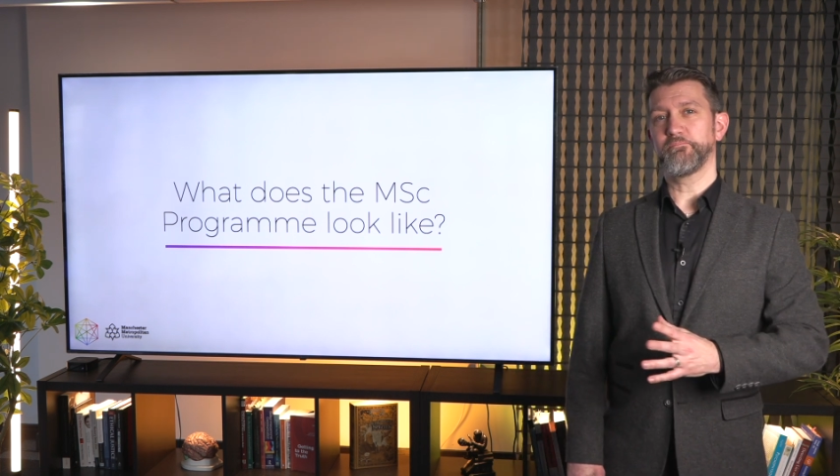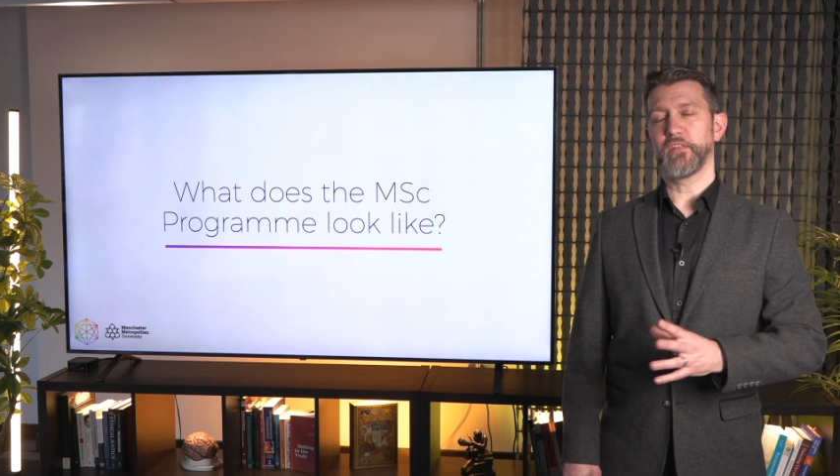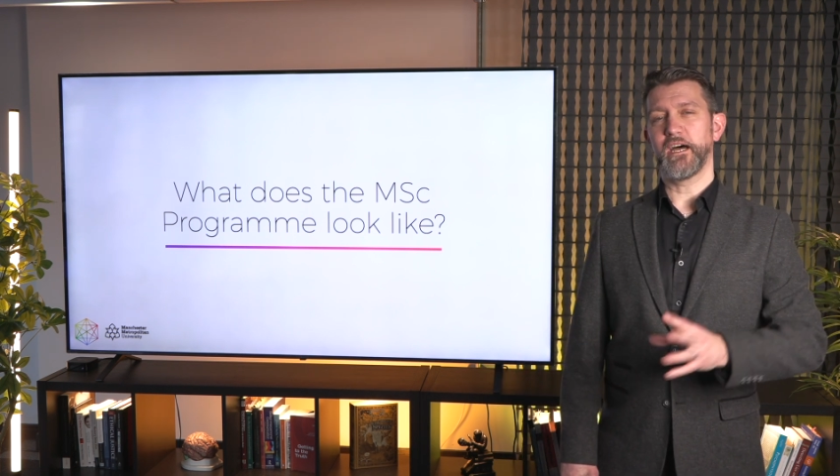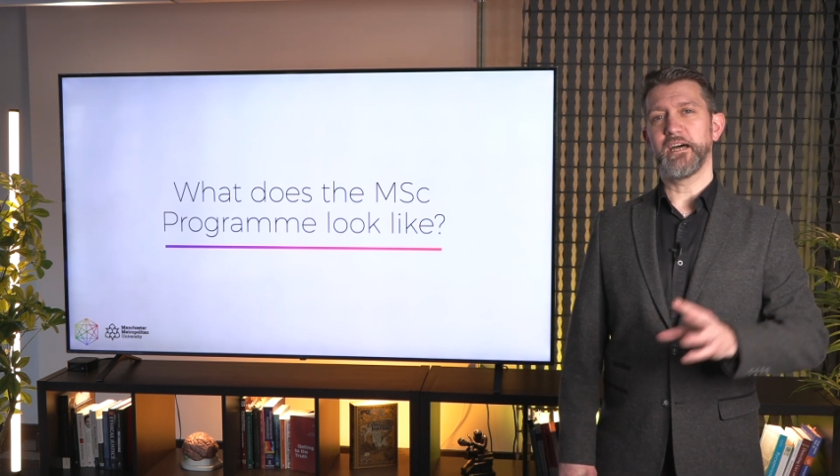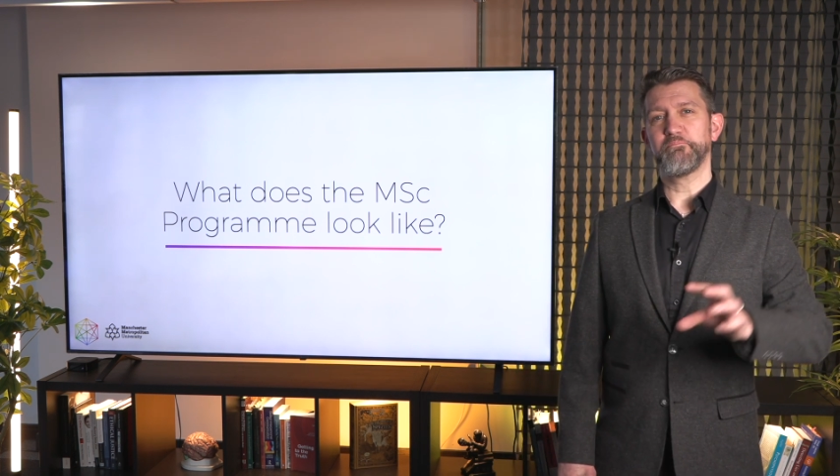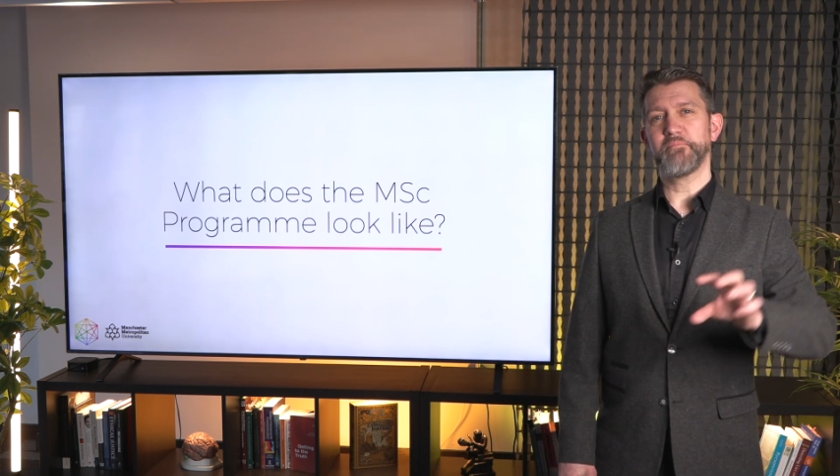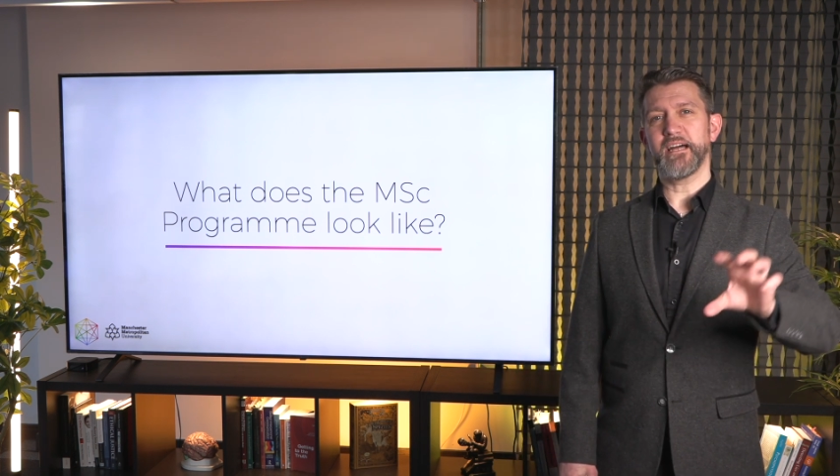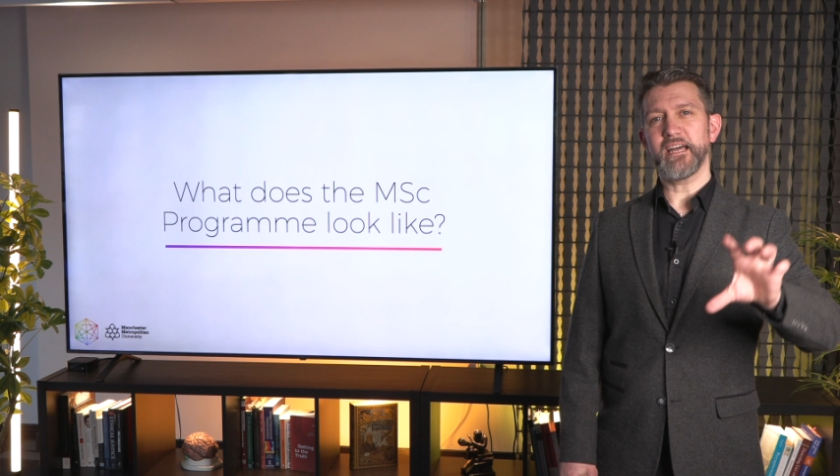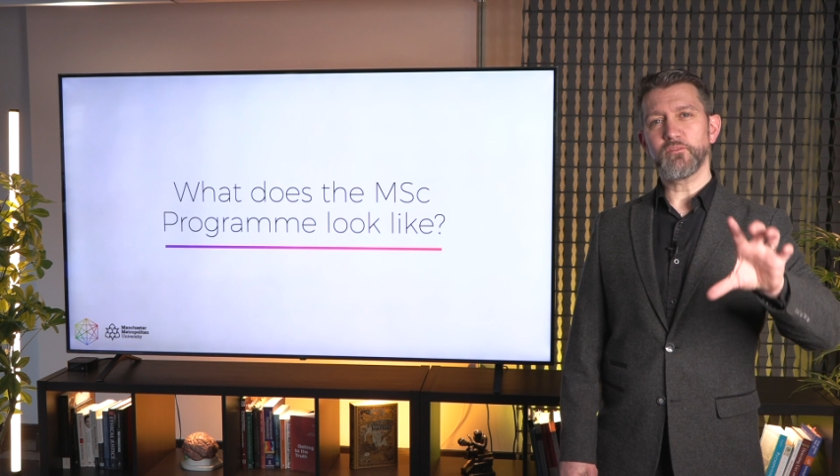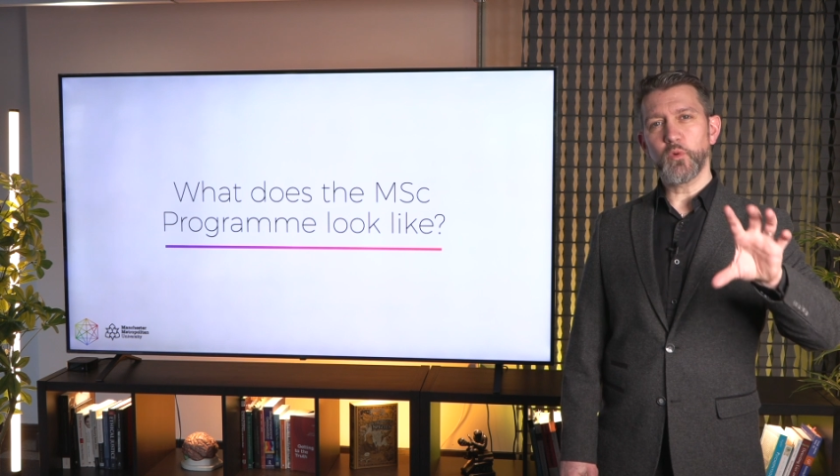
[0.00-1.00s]
And
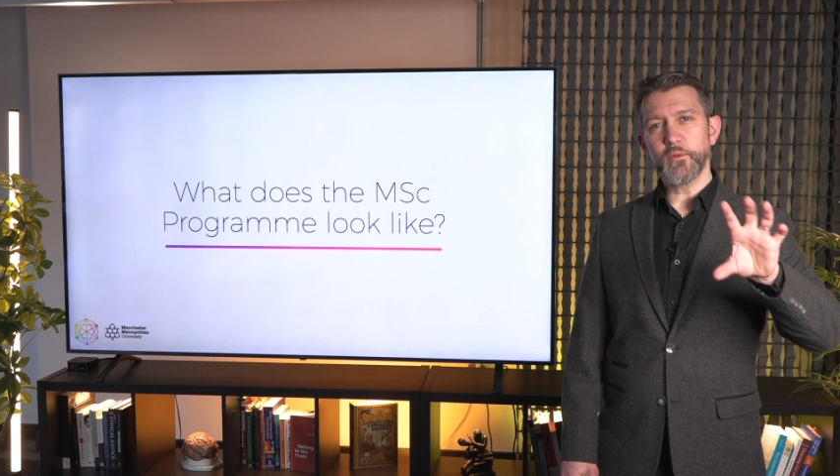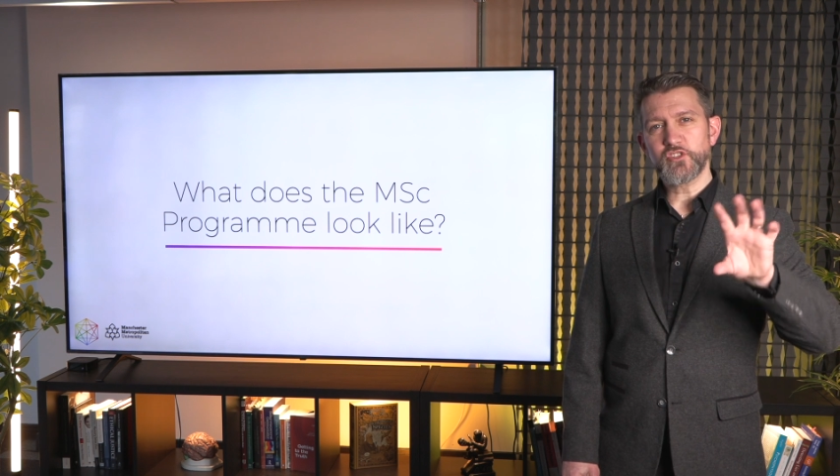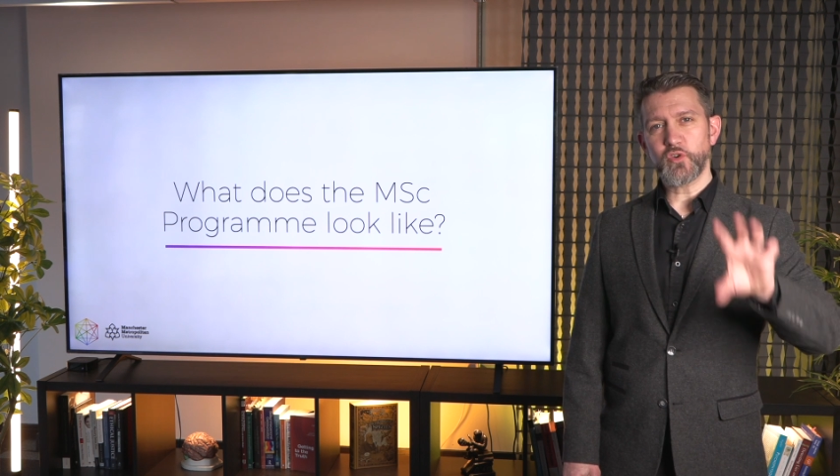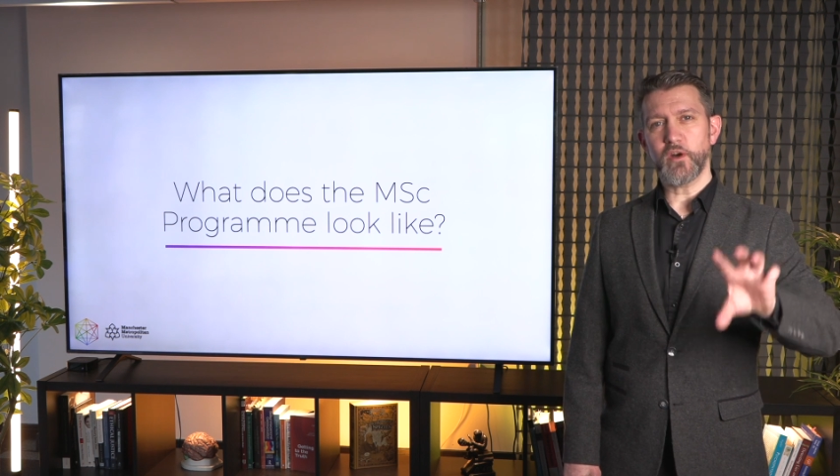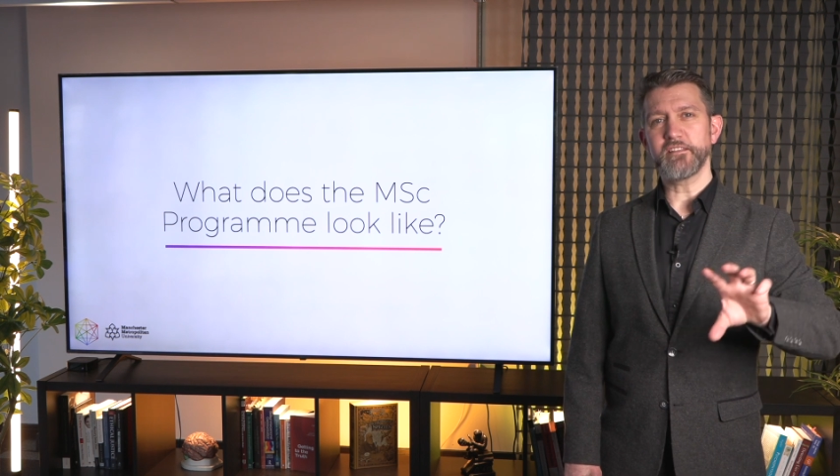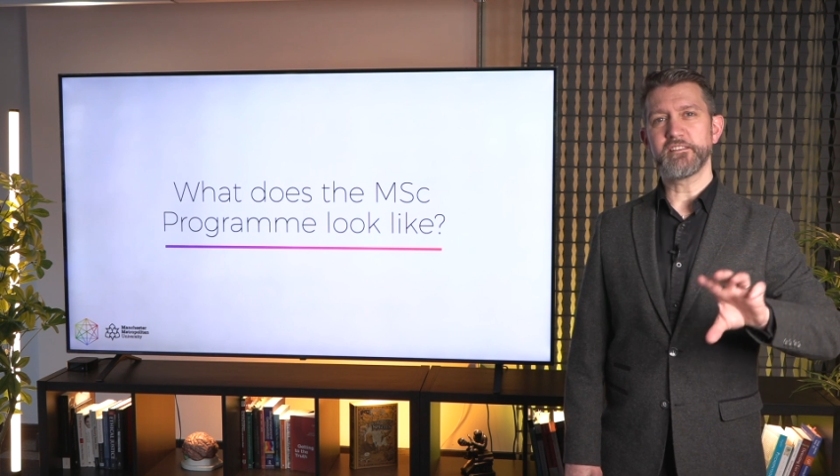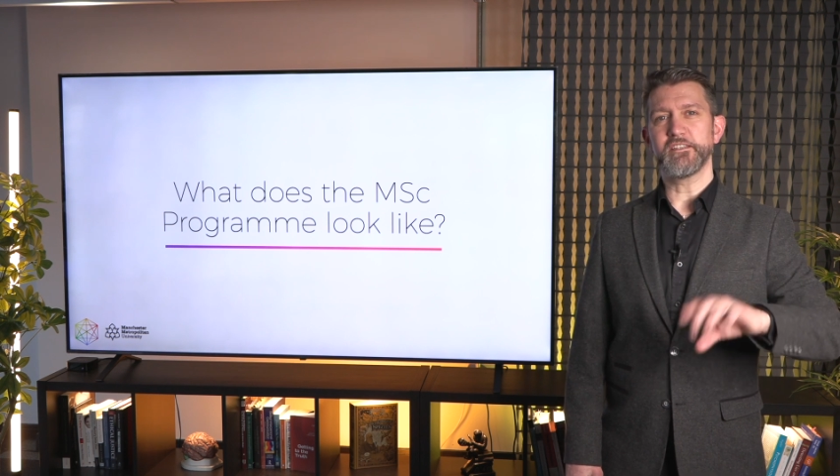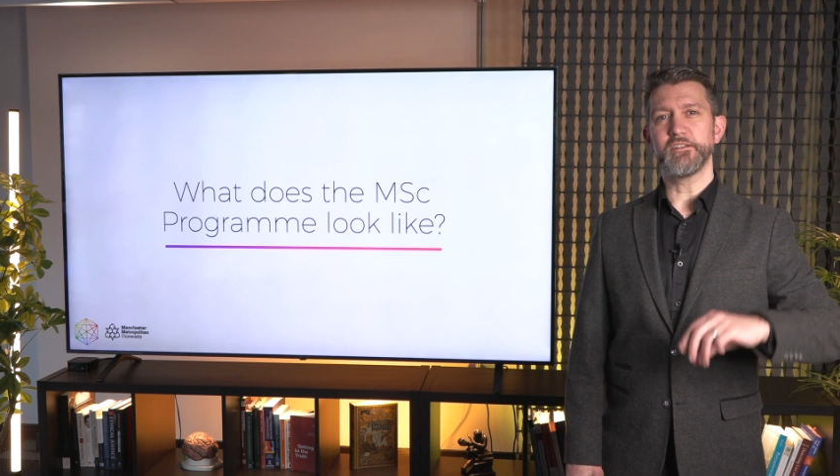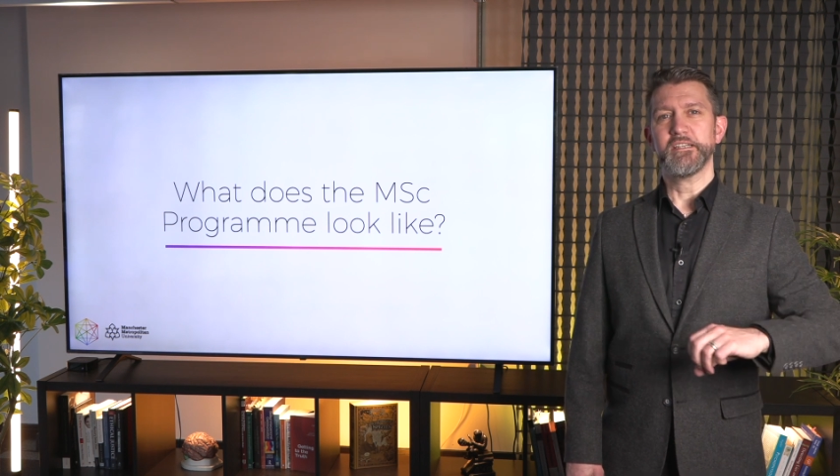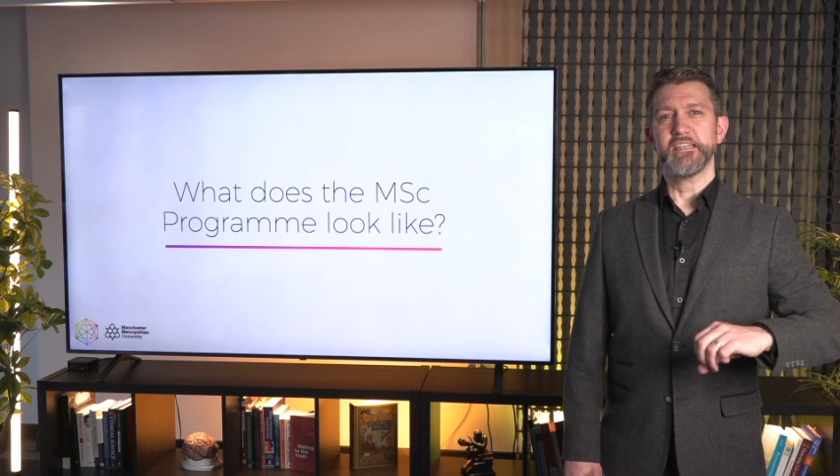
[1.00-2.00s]
what we try to do